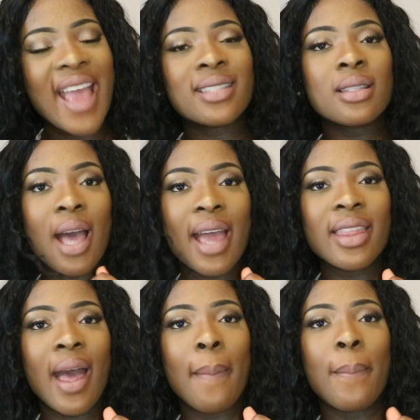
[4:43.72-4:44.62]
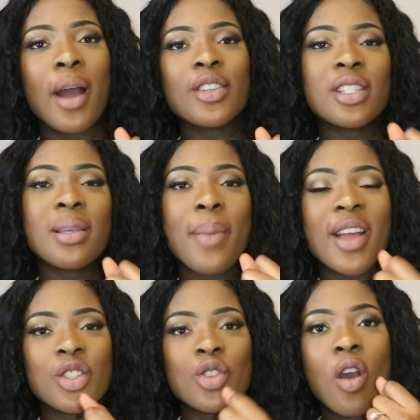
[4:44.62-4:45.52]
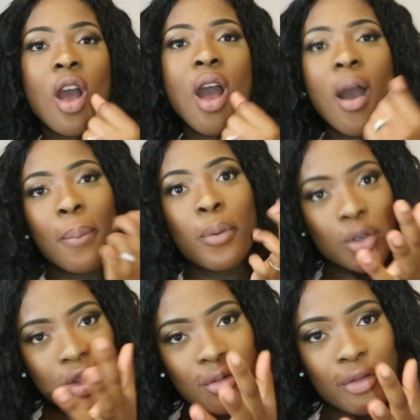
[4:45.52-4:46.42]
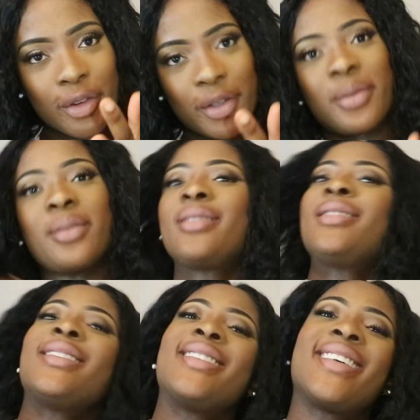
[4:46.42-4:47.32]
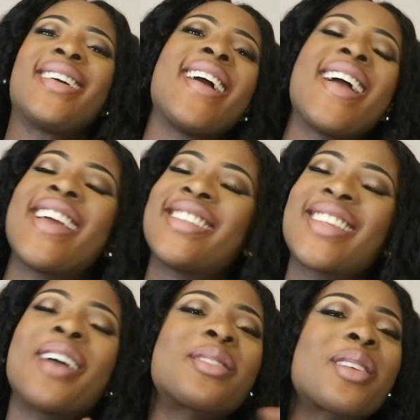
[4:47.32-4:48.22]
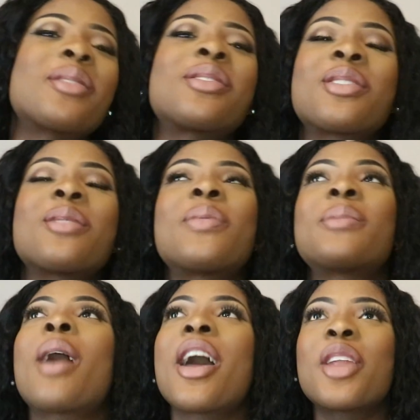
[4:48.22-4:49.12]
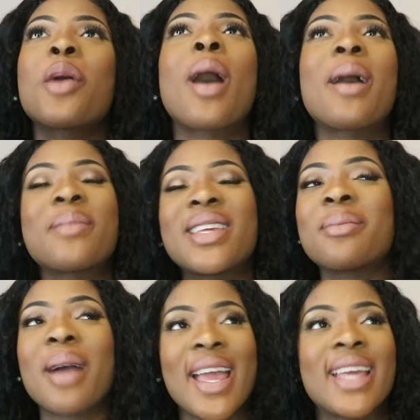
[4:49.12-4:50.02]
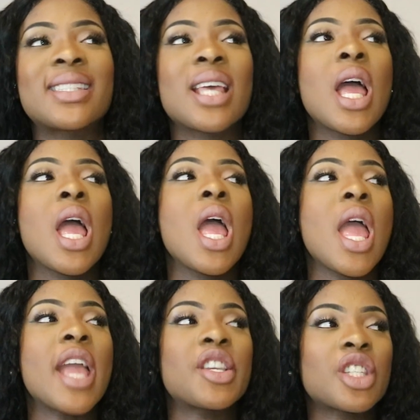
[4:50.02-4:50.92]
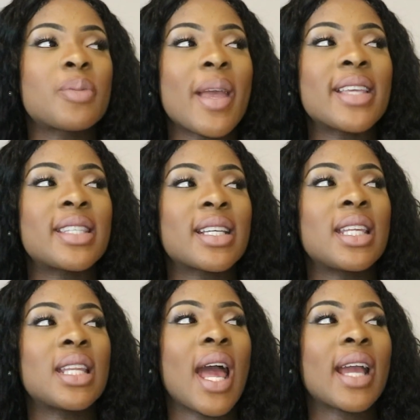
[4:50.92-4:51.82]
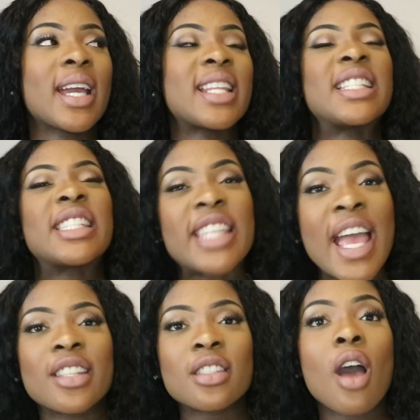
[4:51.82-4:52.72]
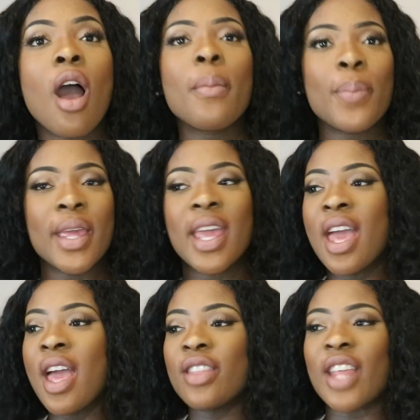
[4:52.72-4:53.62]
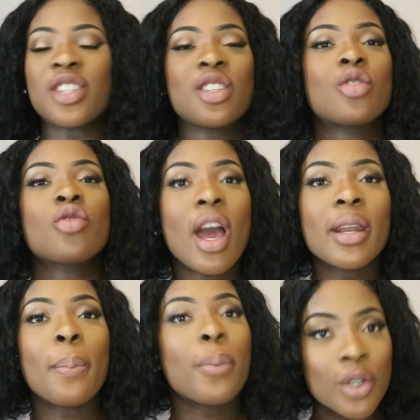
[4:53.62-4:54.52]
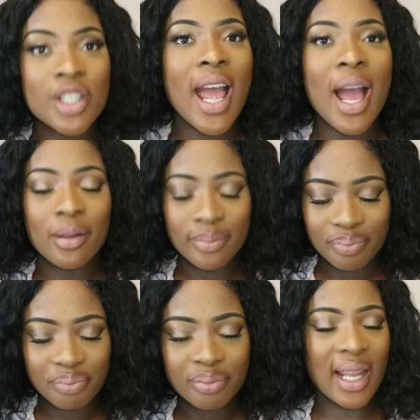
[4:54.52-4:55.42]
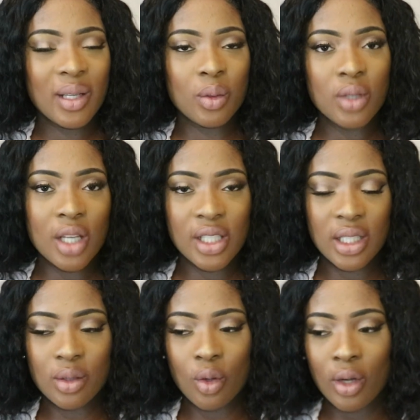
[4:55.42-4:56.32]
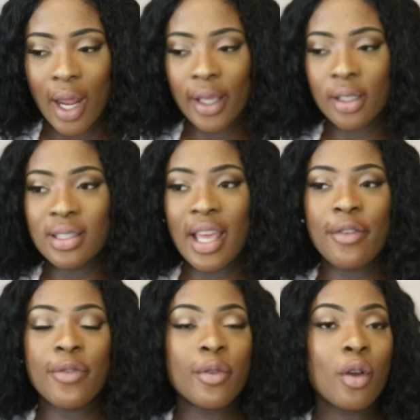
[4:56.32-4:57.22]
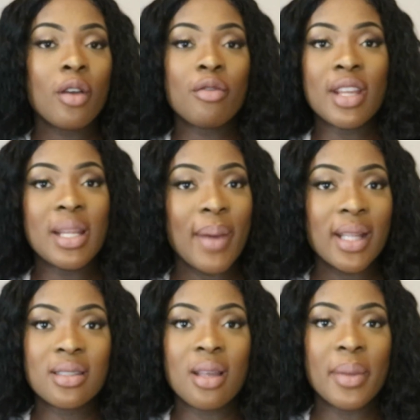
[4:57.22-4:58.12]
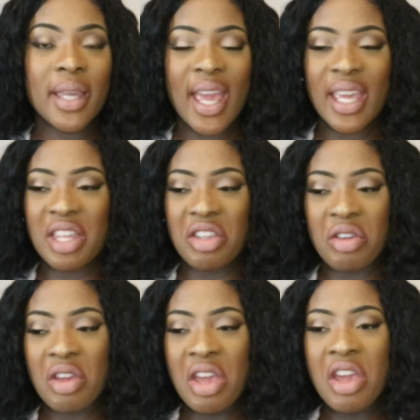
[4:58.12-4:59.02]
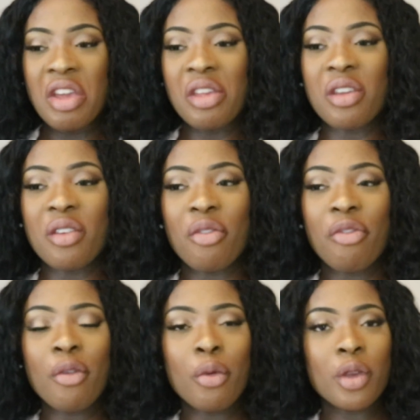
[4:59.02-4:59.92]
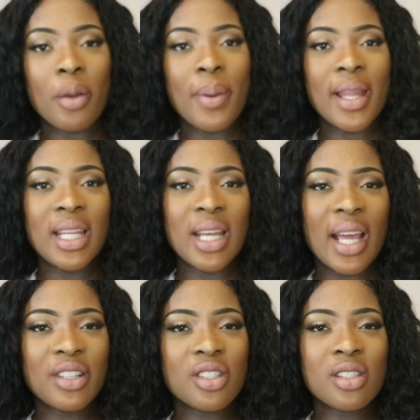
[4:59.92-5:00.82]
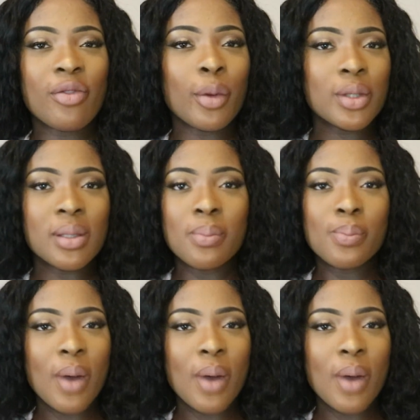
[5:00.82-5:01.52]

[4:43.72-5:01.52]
It's like that, but just imagine your heart pushing through. It sounds so stupid, but I know what I mean in my head. It's just basically like an intense heartbeat that's just trying to push out at little nudges, or like say if you've got a really bad stomach ache and you can feel your belly like just feel some